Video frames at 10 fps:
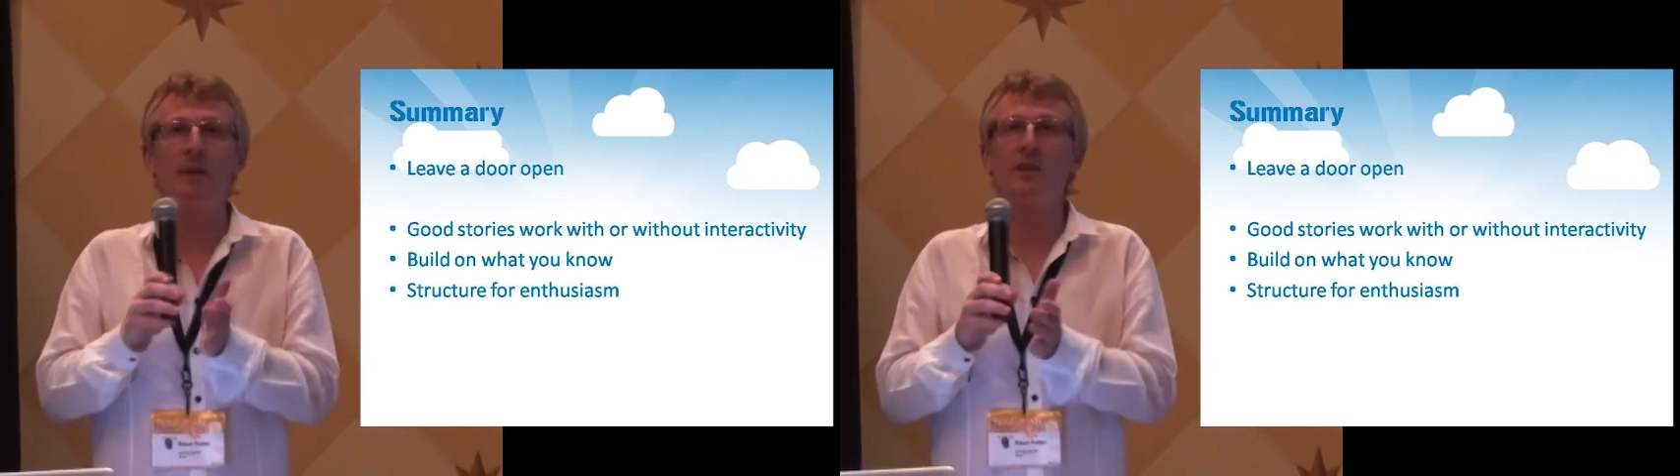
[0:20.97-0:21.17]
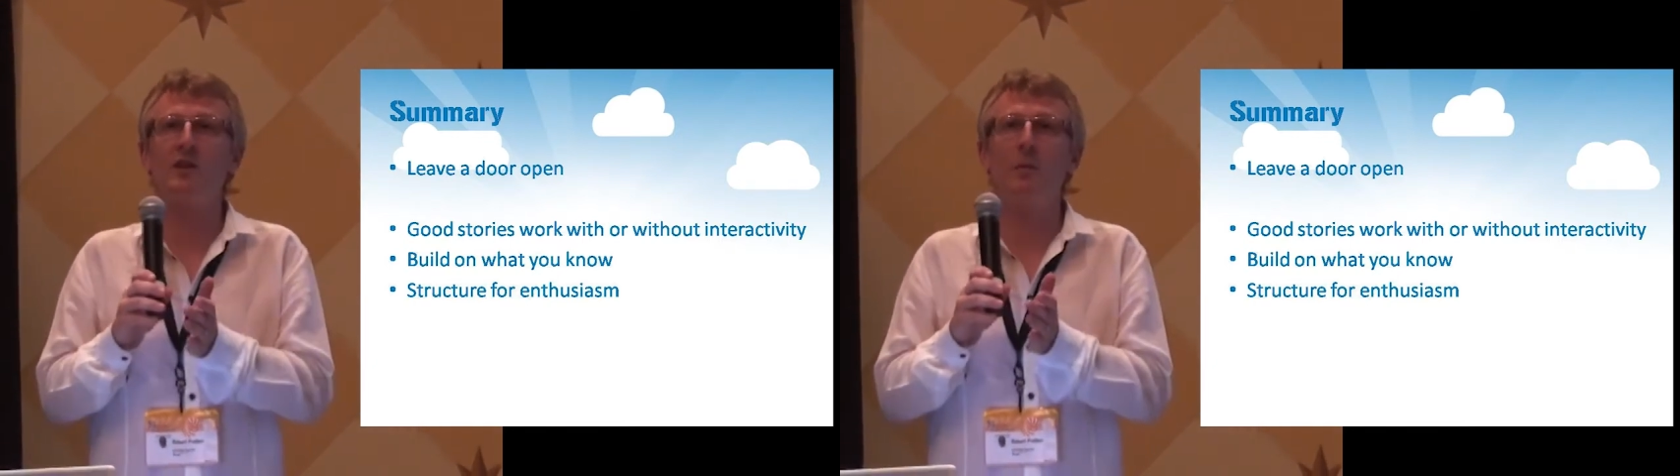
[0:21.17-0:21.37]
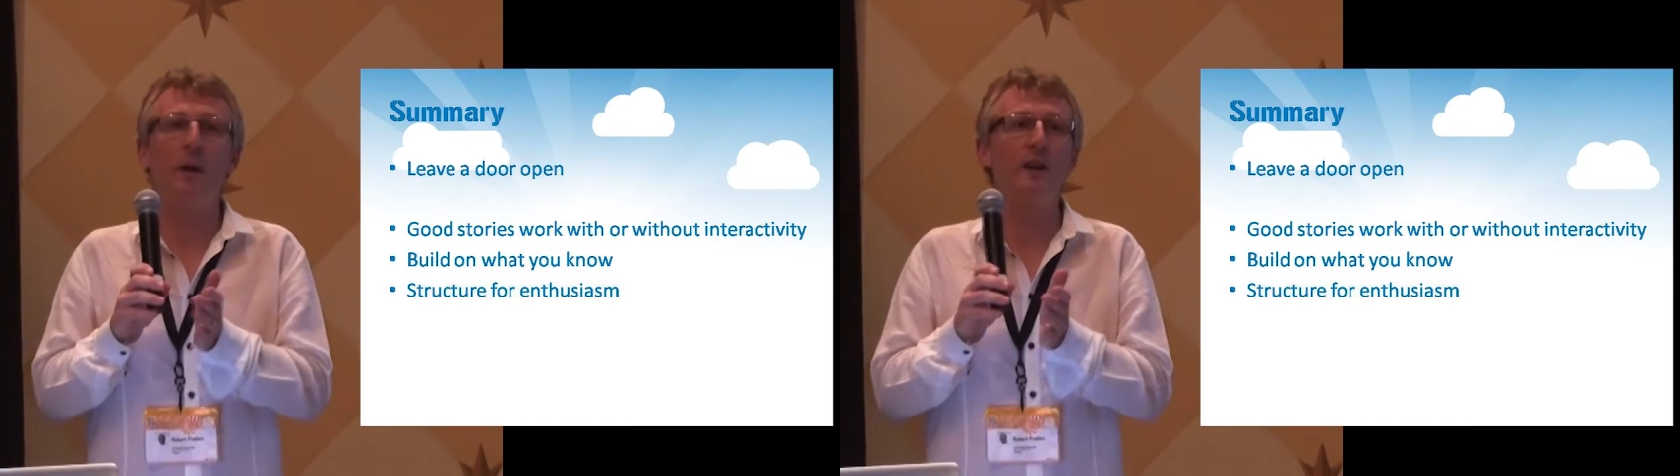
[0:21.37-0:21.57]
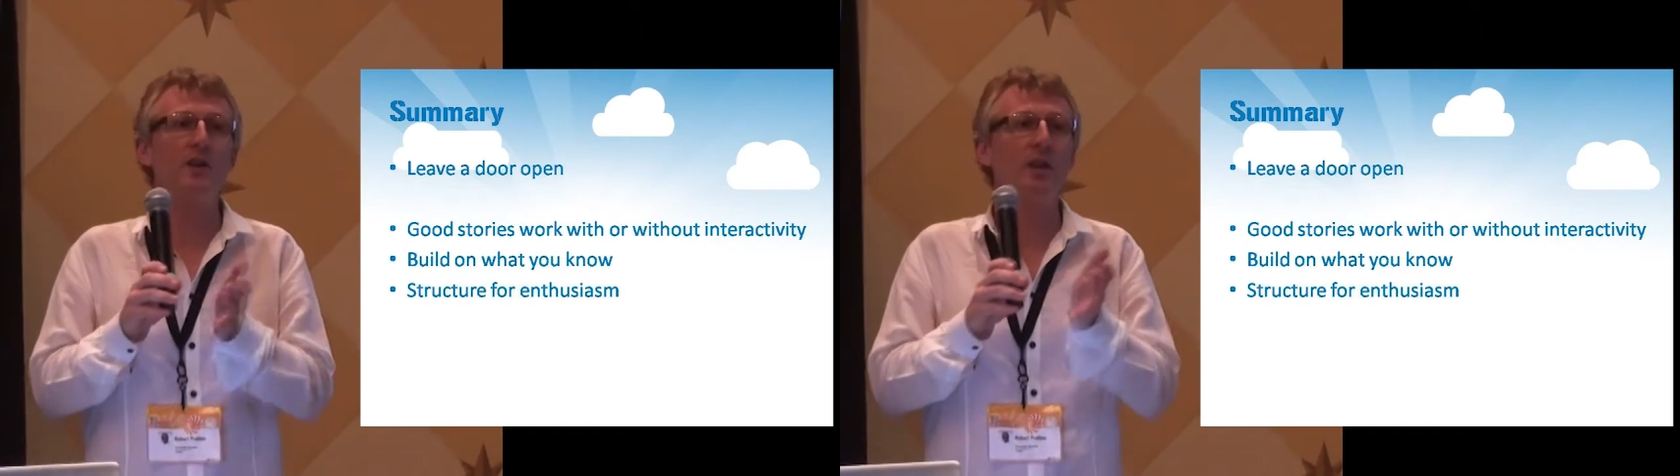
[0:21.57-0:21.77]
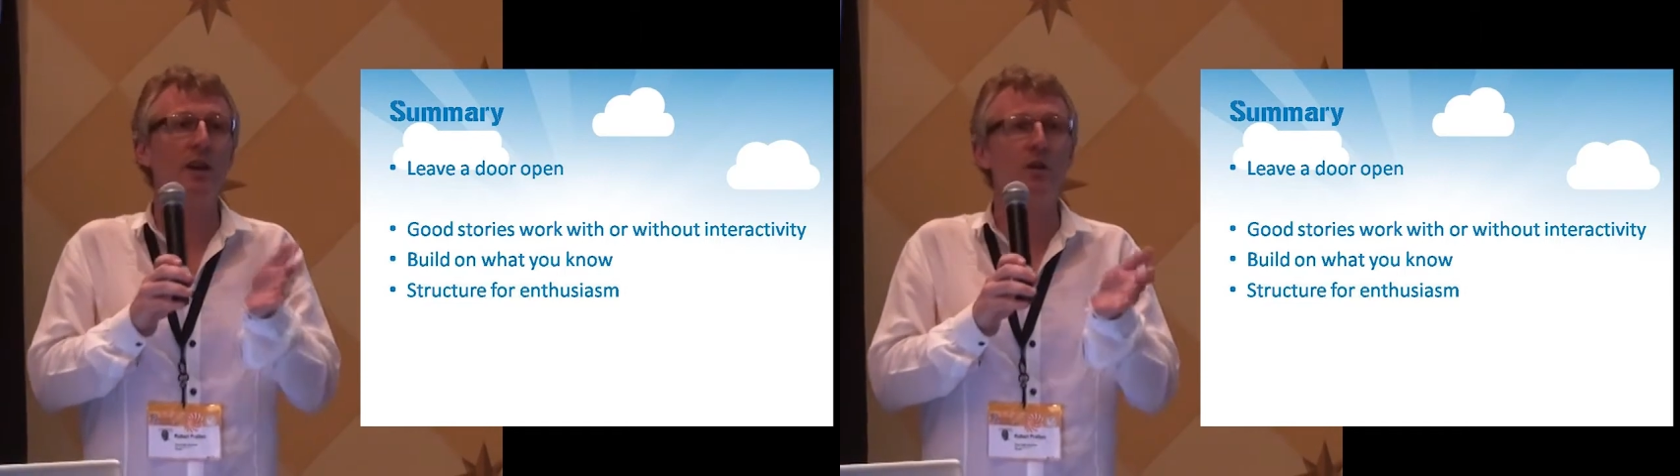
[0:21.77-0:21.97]

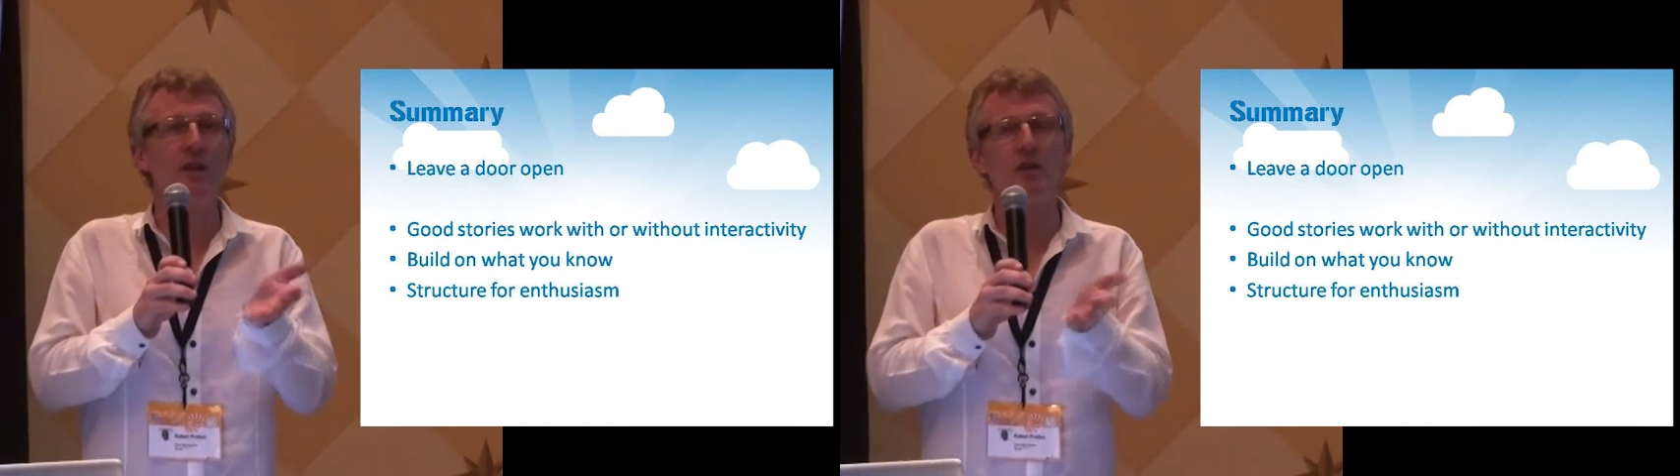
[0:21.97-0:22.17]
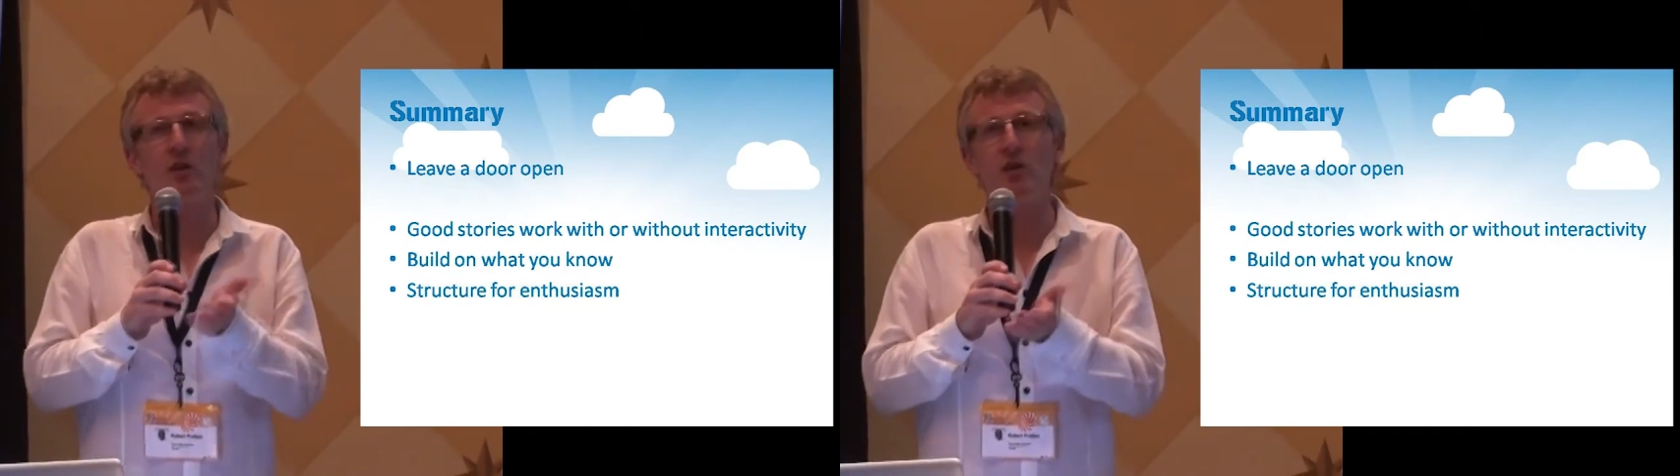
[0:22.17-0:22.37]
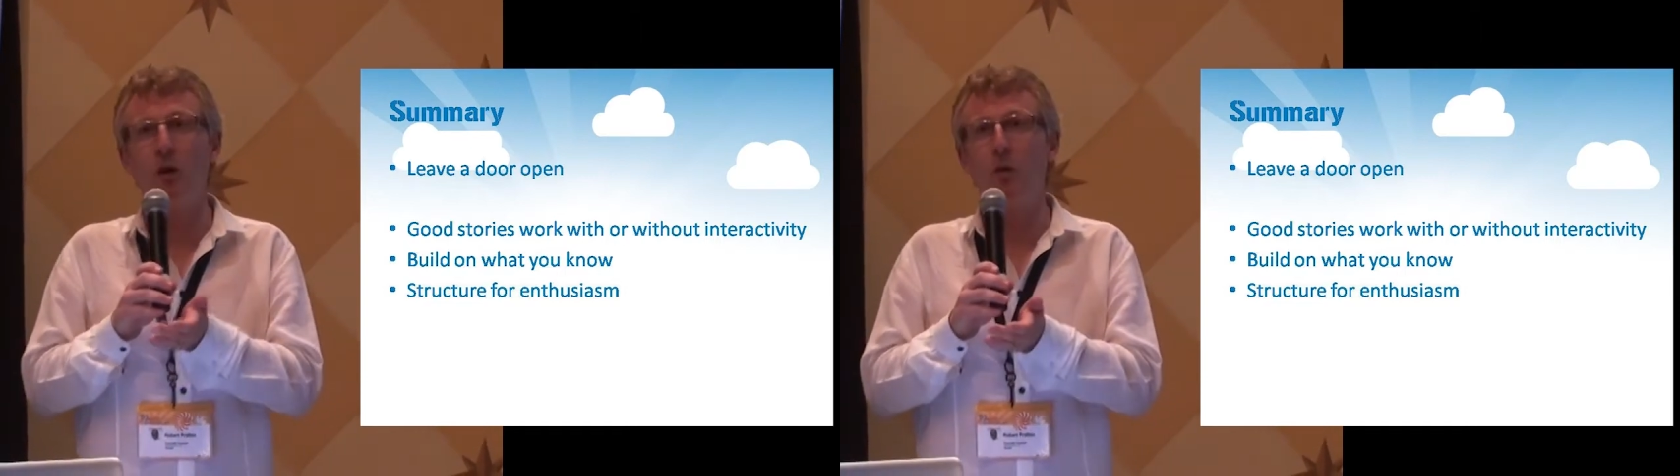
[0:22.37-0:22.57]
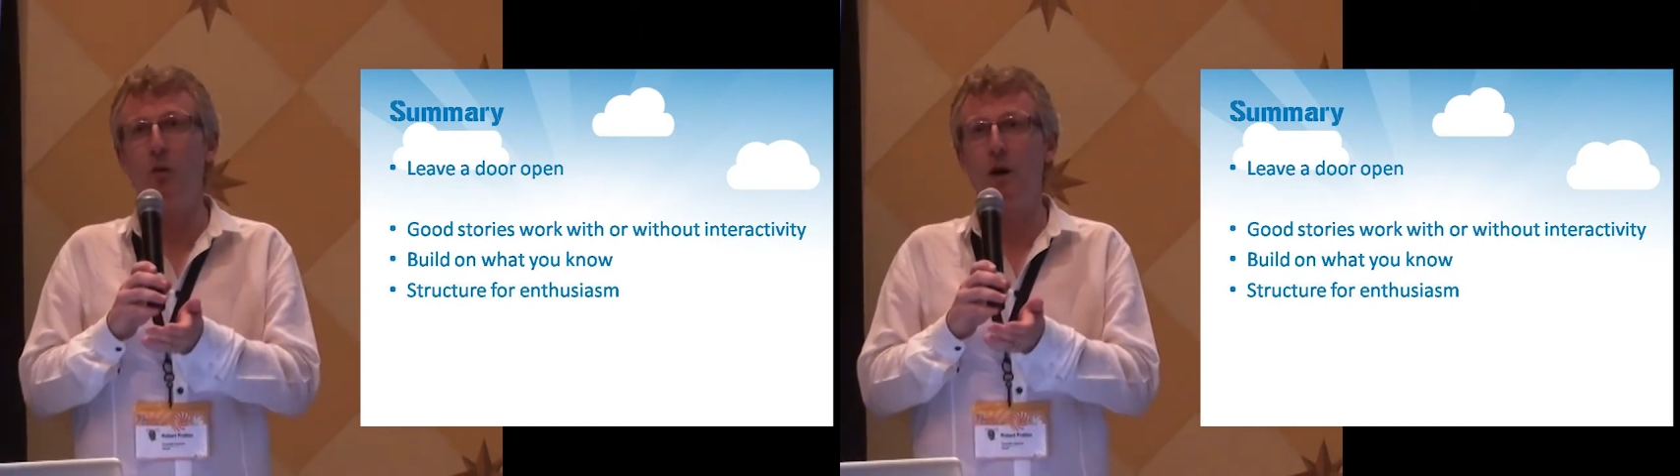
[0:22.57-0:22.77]
participation, and you need to show the